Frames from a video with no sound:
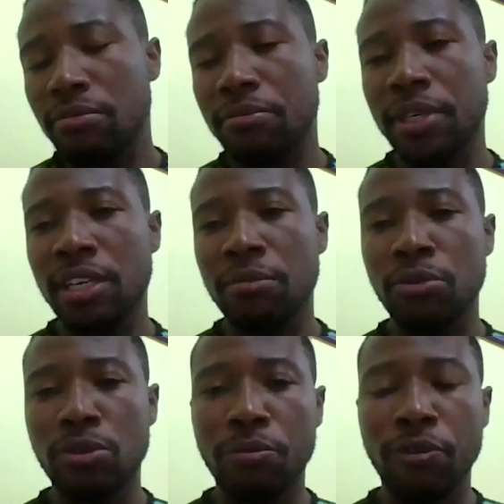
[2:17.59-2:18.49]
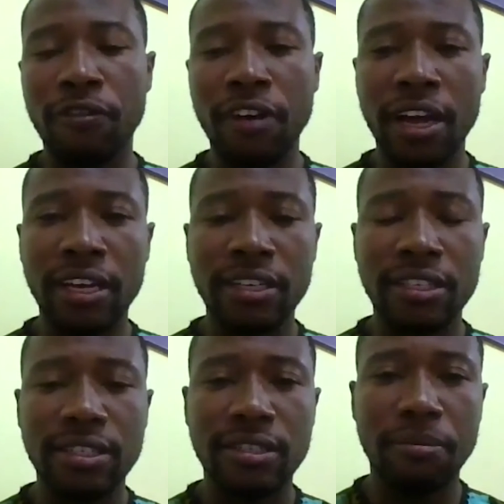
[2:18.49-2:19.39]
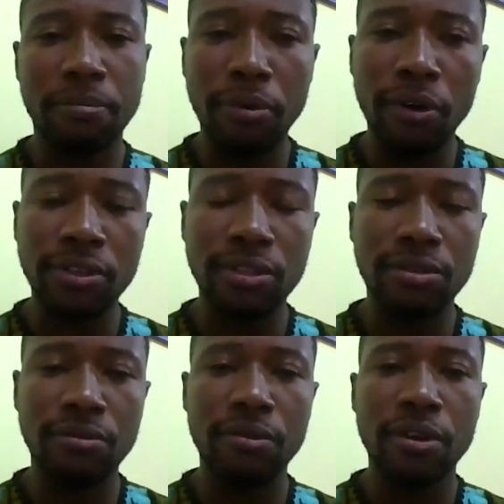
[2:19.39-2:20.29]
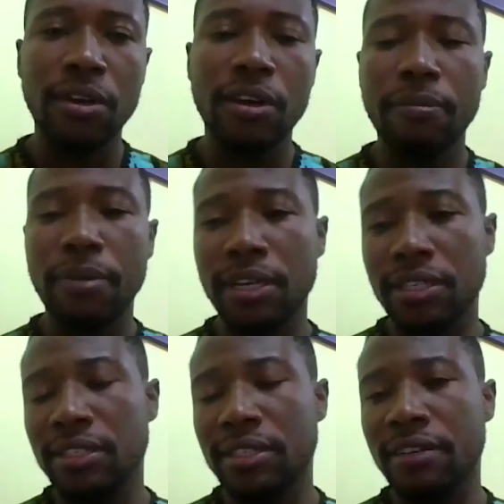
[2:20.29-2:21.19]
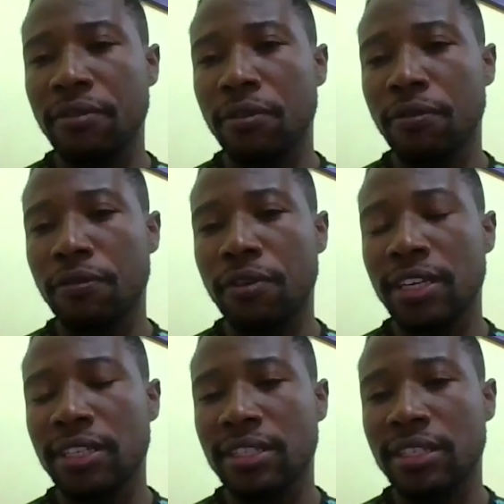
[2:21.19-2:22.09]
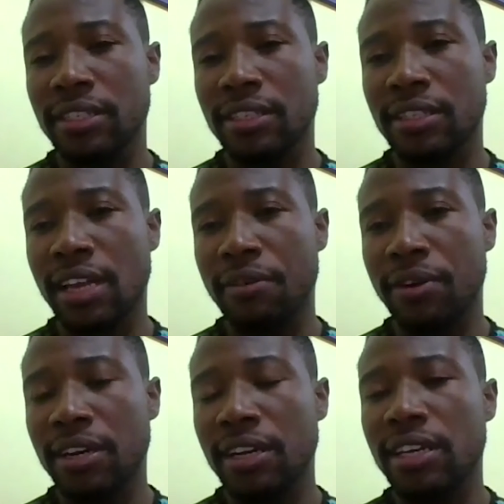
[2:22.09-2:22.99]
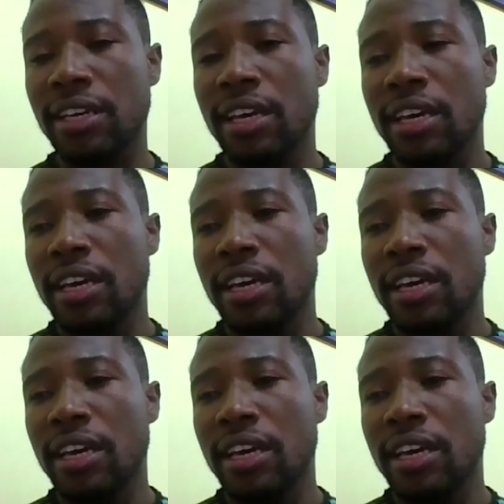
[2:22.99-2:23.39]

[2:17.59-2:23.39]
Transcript: being able to provide support to persons living with rare diseases directly,